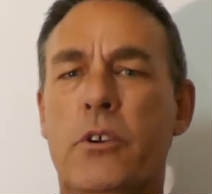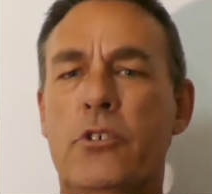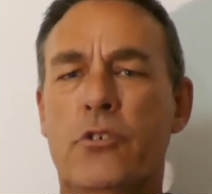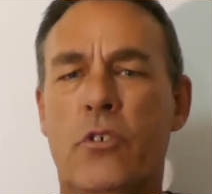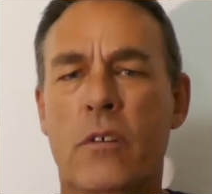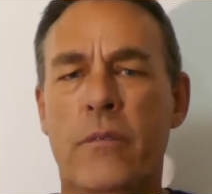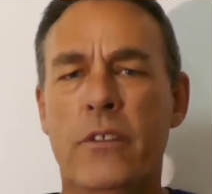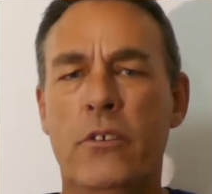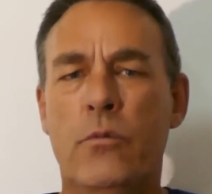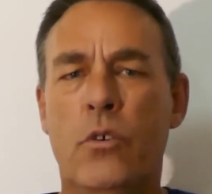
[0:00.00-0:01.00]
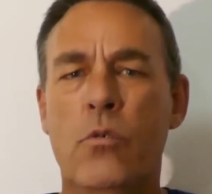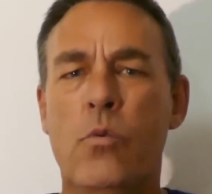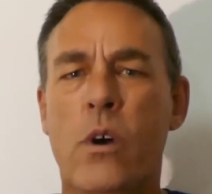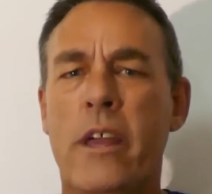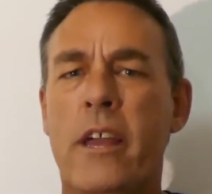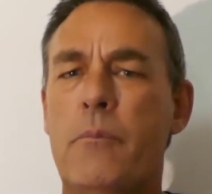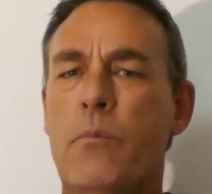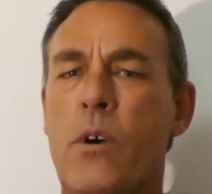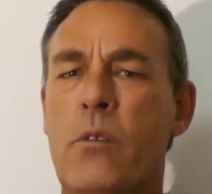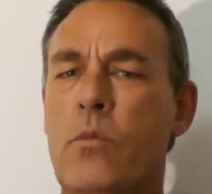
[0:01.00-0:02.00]
driving the wrong way up
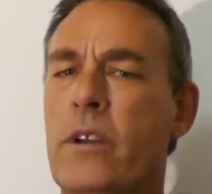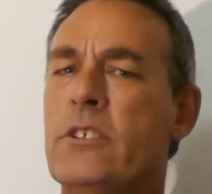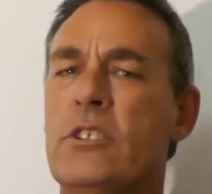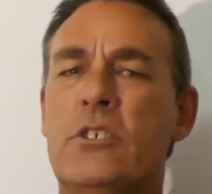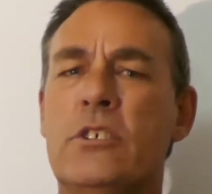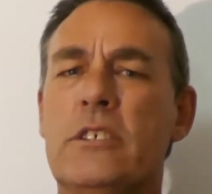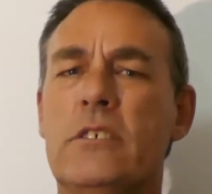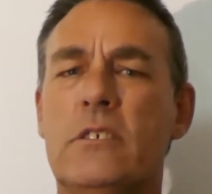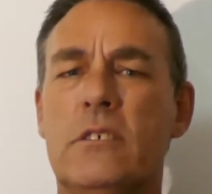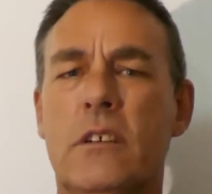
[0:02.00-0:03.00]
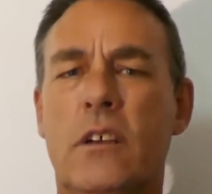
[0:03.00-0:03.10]
one-way streets